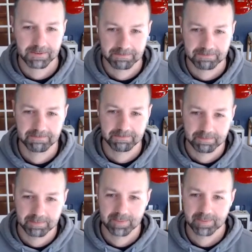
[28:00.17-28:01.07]

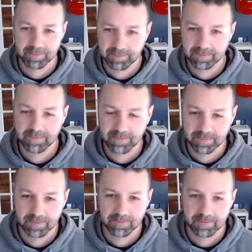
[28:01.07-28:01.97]

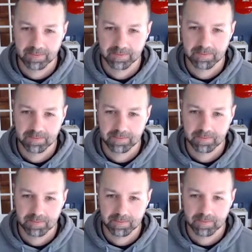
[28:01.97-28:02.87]

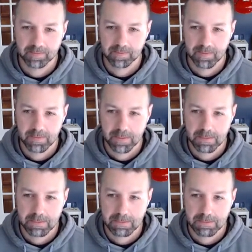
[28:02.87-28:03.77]

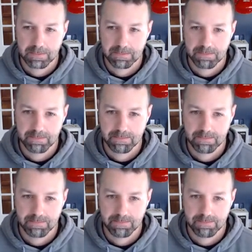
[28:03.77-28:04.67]

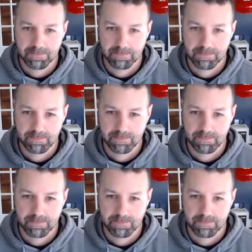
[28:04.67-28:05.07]
(not speaking)